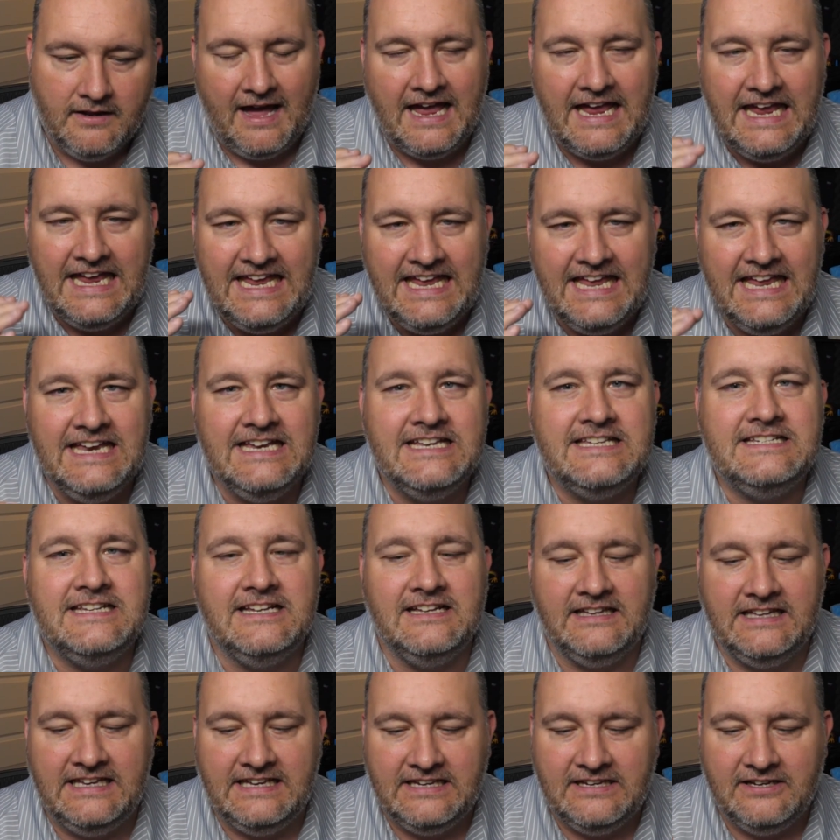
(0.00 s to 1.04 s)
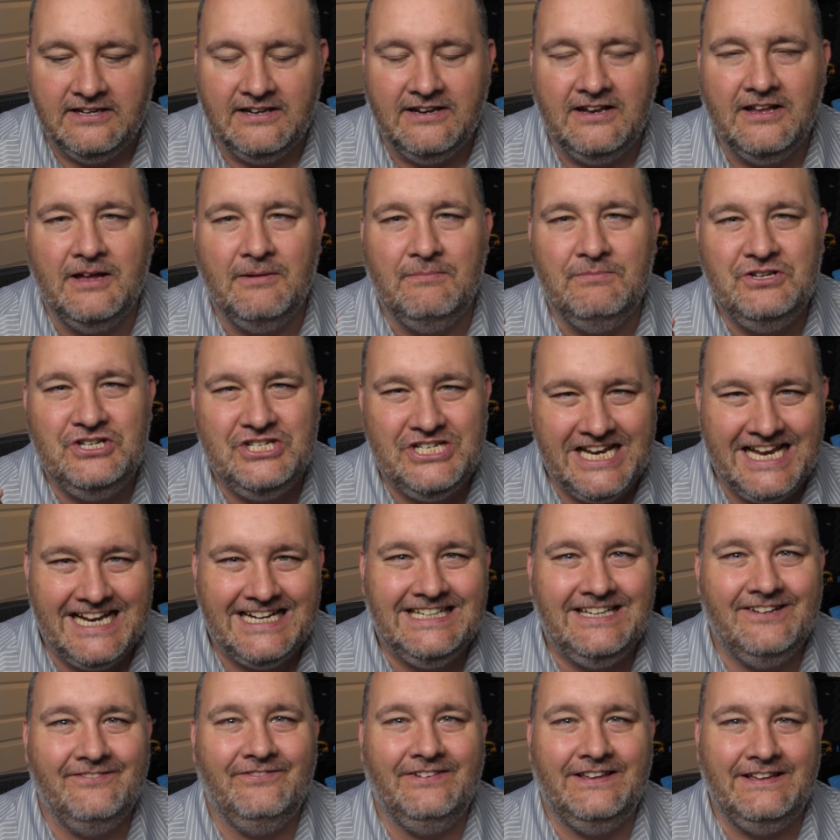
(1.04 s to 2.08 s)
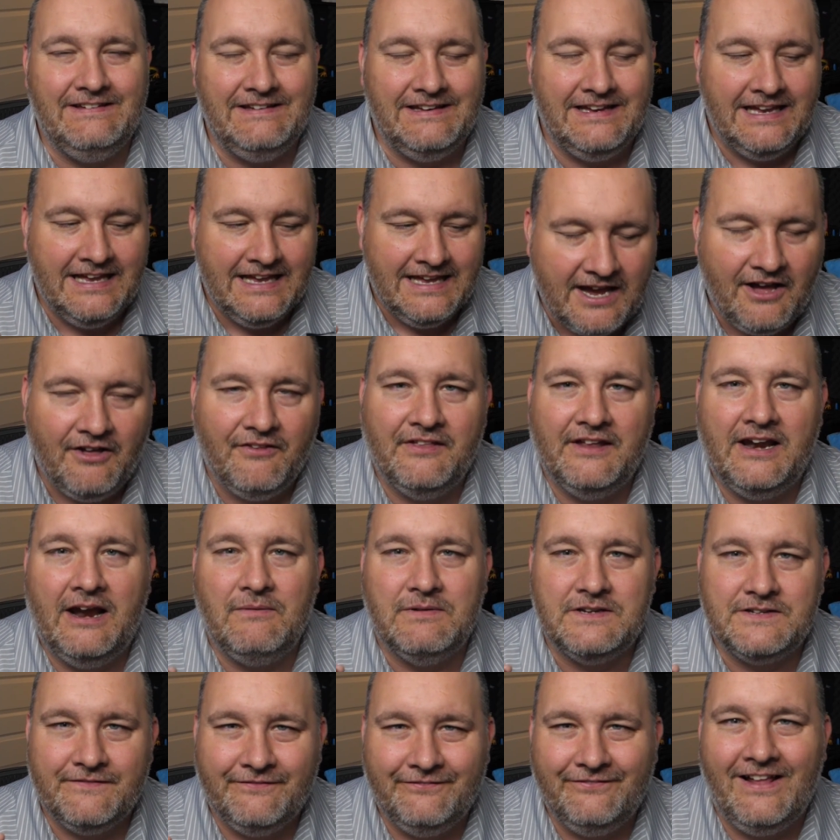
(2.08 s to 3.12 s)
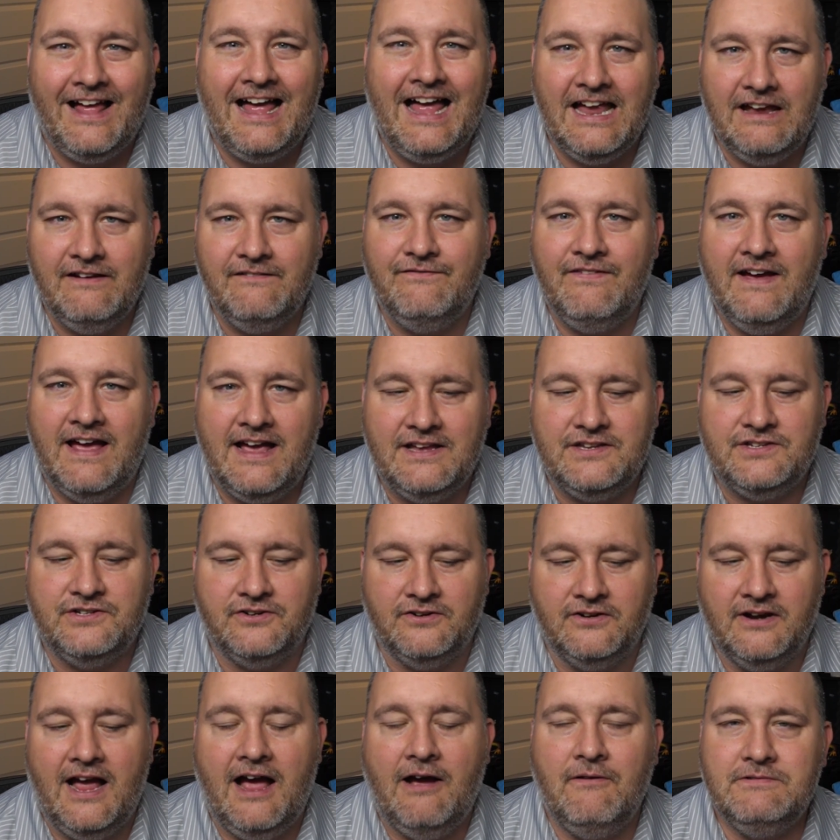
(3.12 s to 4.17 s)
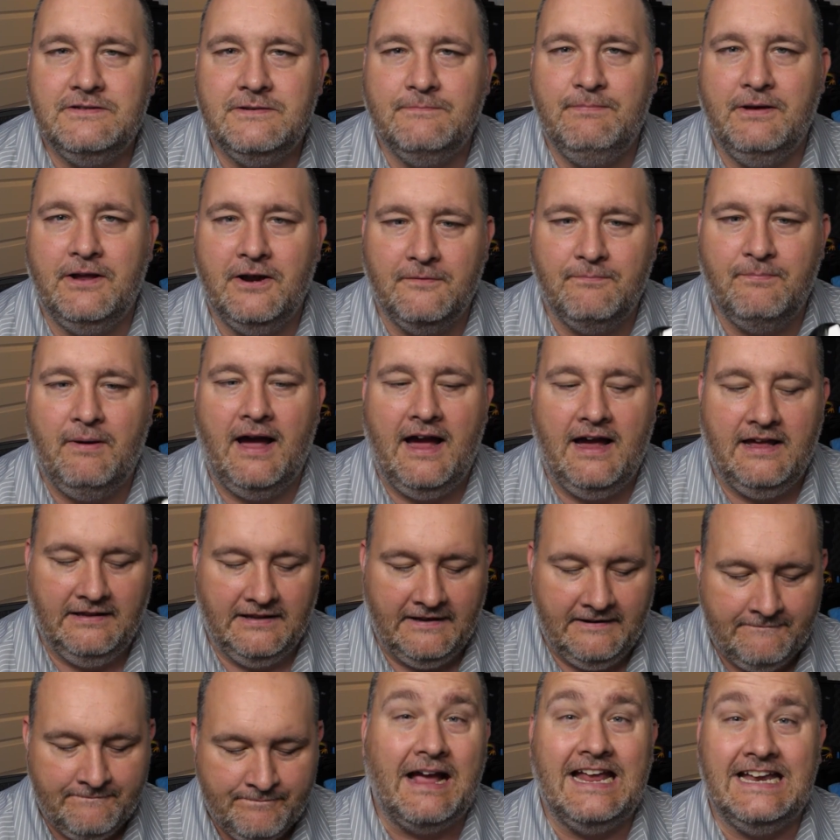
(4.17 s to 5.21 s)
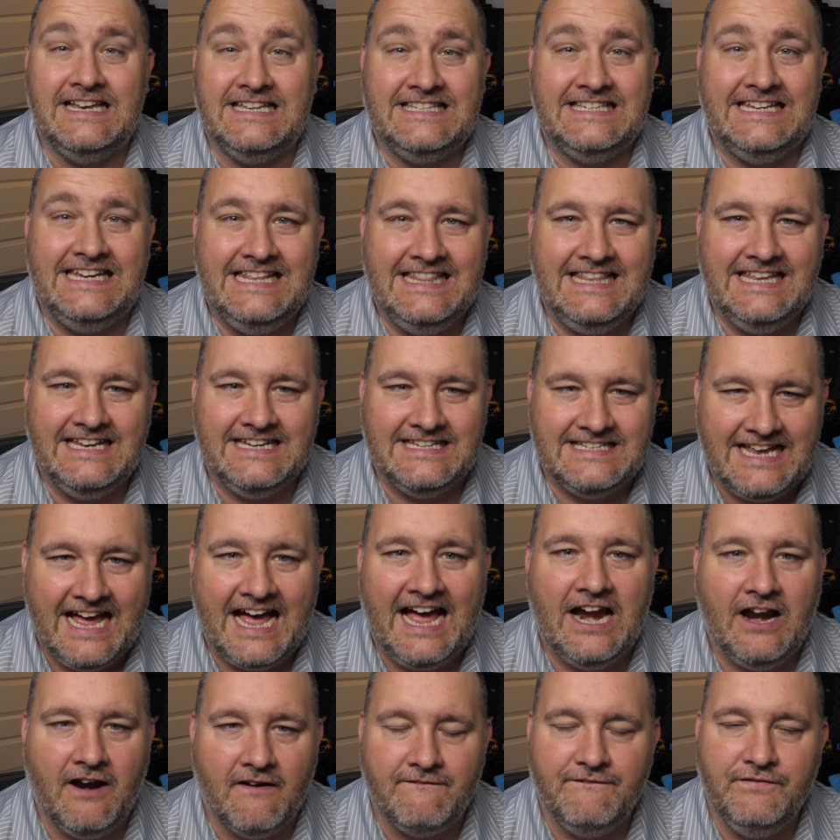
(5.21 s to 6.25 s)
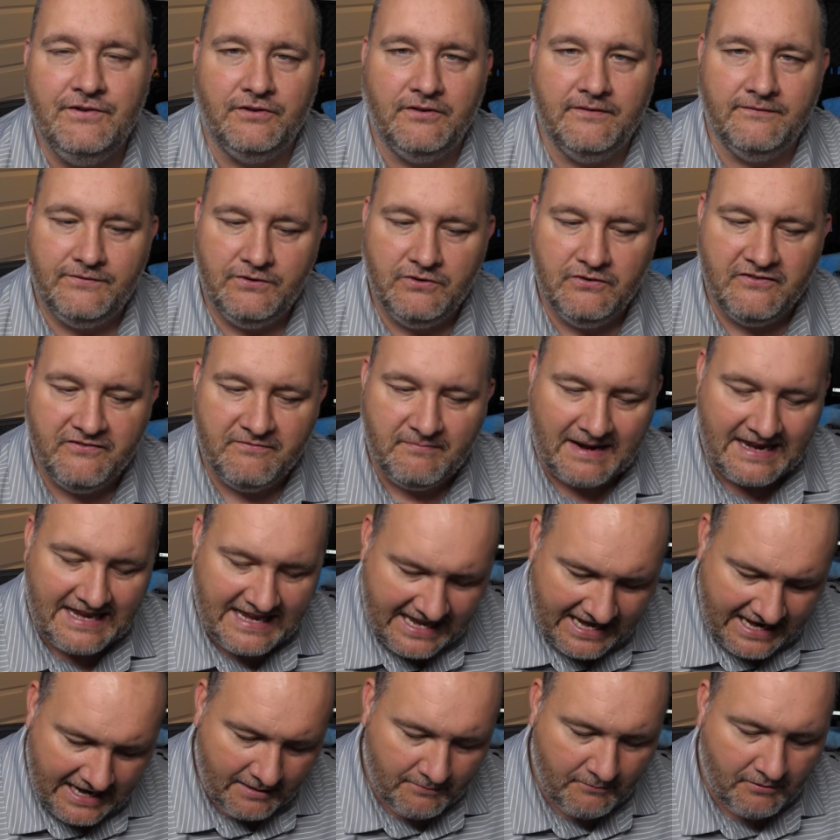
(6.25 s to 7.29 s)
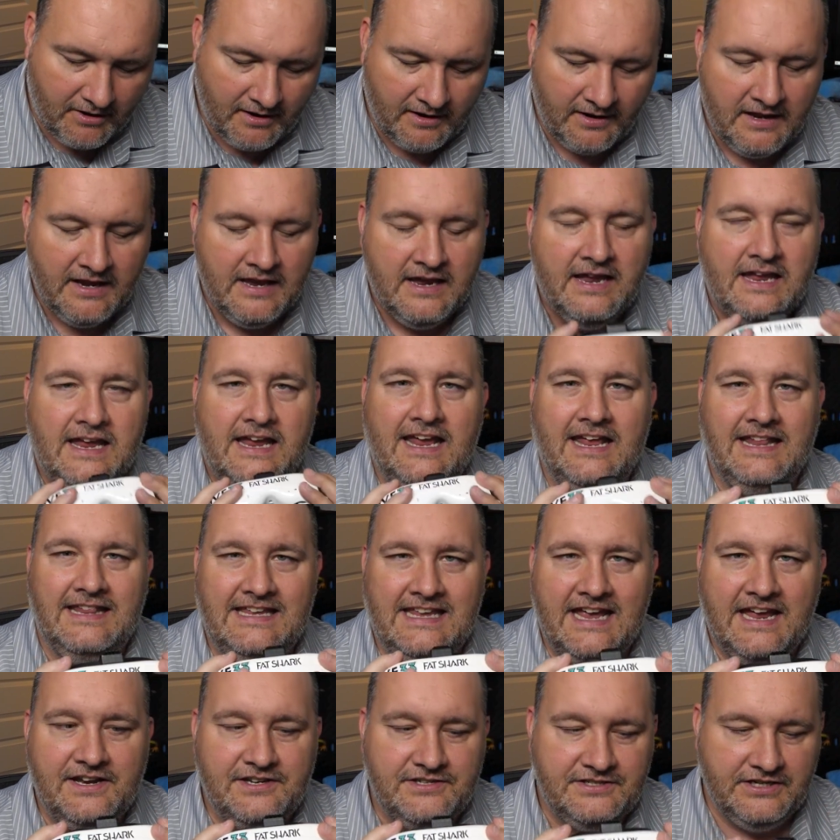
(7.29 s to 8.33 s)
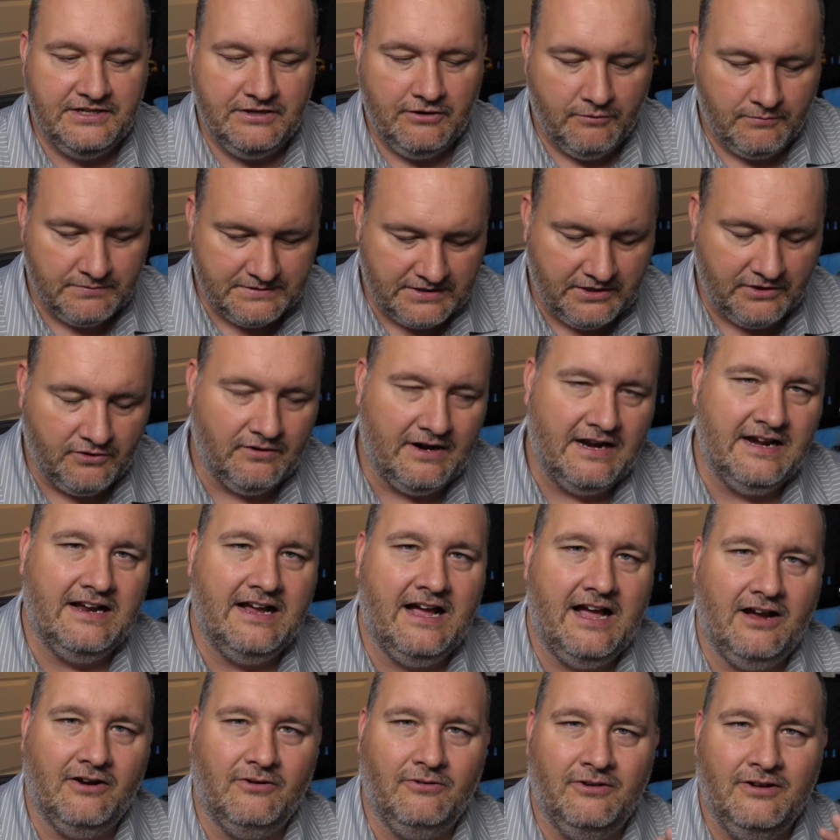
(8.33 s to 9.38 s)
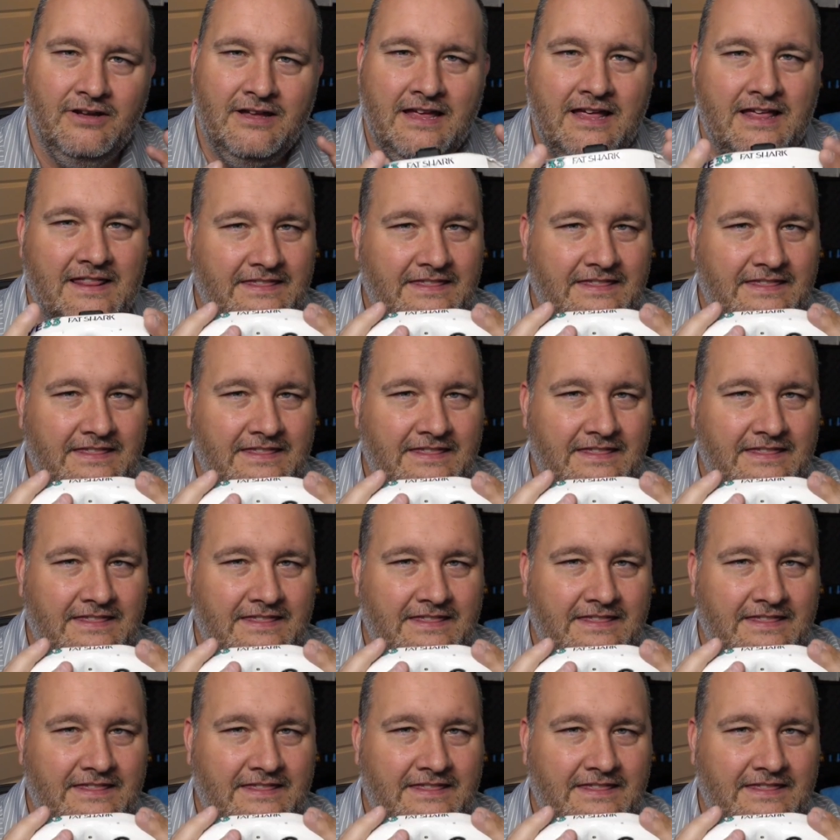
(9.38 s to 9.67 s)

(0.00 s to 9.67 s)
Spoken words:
I instantly could objectively tell that I was flying faster. I was a better pilot. I could see the entire field of view of my camera, and the HDO was a great goggle.